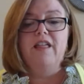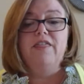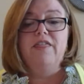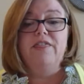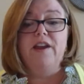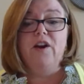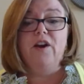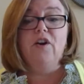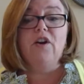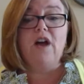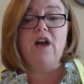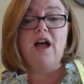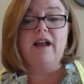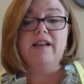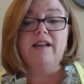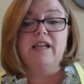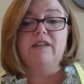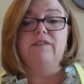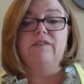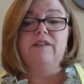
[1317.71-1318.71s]
their
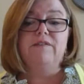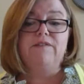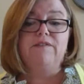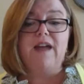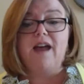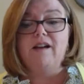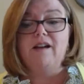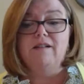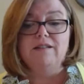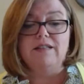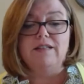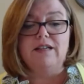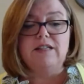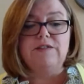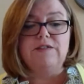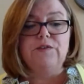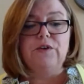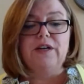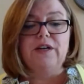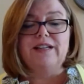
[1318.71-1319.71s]
God-given faculties
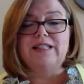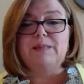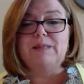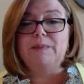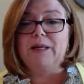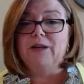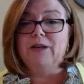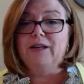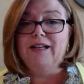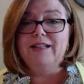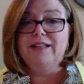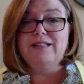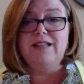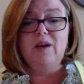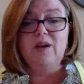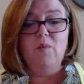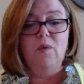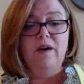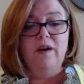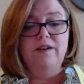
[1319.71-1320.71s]
for
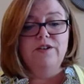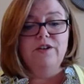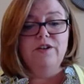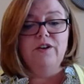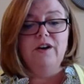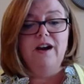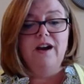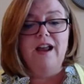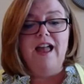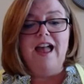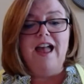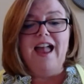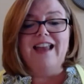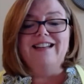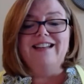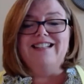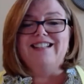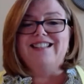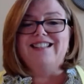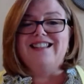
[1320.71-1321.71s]
experiencing wonder
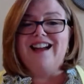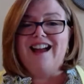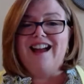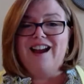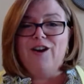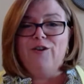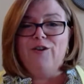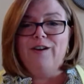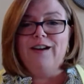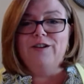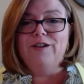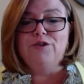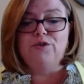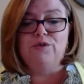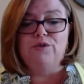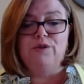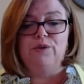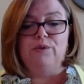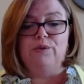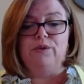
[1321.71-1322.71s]
and desiring
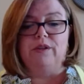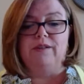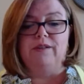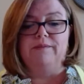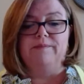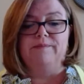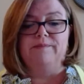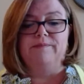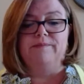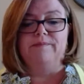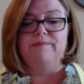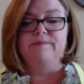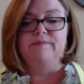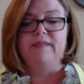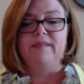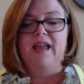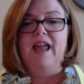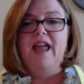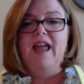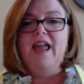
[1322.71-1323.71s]
truth.
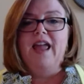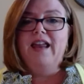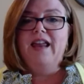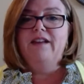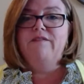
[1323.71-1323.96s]
In